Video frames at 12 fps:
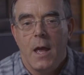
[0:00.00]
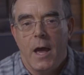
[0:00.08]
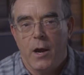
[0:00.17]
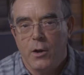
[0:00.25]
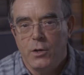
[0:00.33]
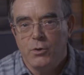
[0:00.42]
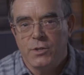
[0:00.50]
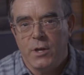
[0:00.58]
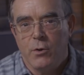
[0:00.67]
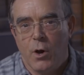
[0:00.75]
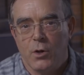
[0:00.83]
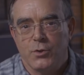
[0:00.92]
And our
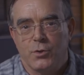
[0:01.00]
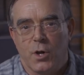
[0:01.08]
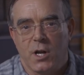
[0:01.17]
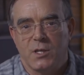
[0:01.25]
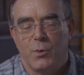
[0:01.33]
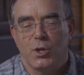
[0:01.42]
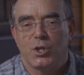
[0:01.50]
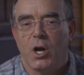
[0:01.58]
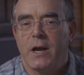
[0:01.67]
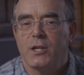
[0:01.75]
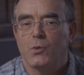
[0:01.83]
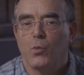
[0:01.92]
newsletter also talks about
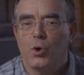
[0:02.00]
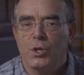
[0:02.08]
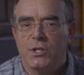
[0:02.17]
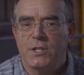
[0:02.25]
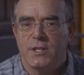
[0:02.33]
China's worst